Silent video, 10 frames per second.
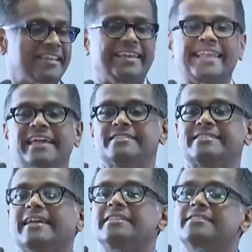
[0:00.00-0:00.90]
lights,
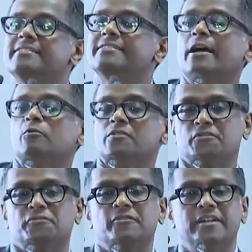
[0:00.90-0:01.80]
sights, and sounds
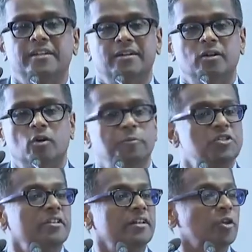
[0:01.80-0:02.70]
of OP
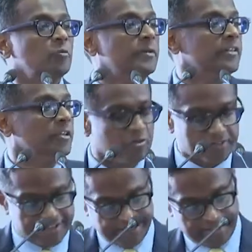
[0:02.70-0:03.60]
Jindal Global
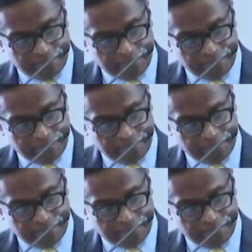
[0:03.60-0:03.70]
University?